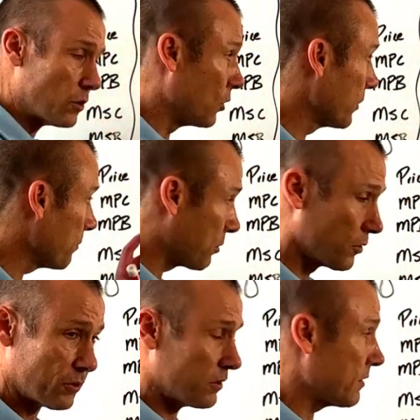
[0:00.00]
know that
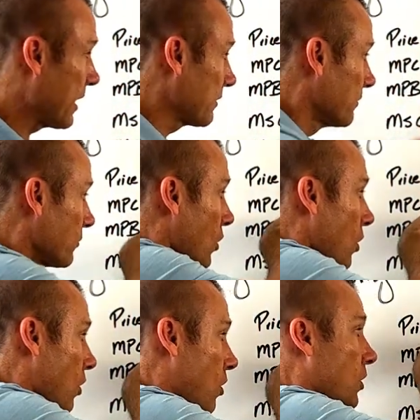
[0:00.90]
per unit taxes
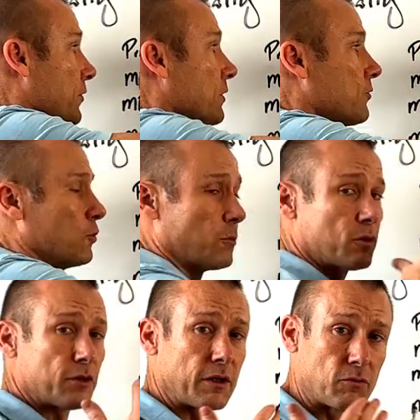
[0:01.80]
hurt the consumer.
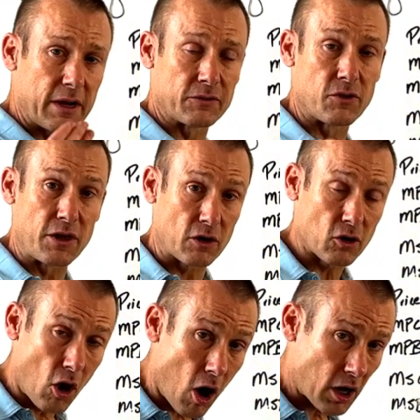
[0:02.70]
So they raise their
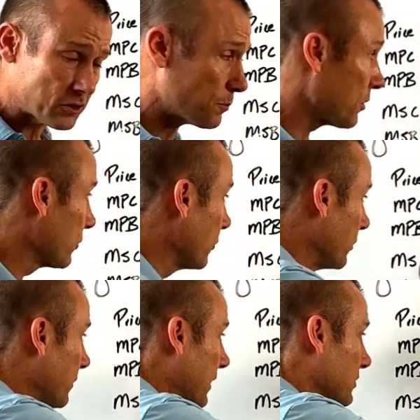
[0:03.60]
cost per
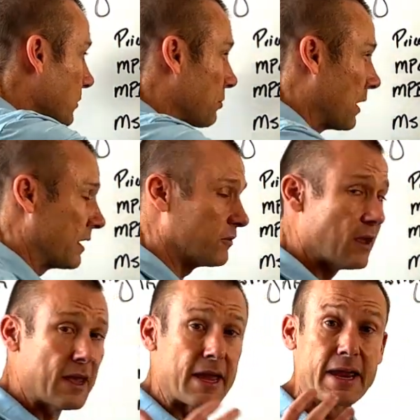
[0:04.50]
unit. That's the price
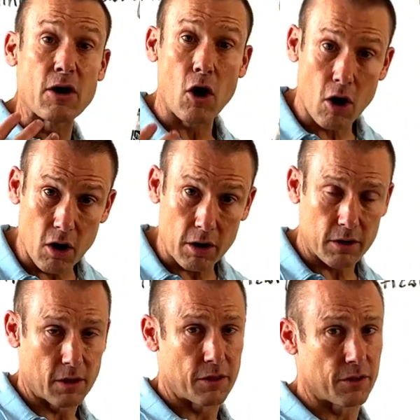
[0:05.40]
and hurt
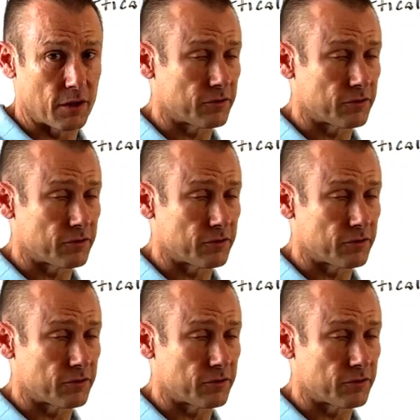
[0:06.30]
the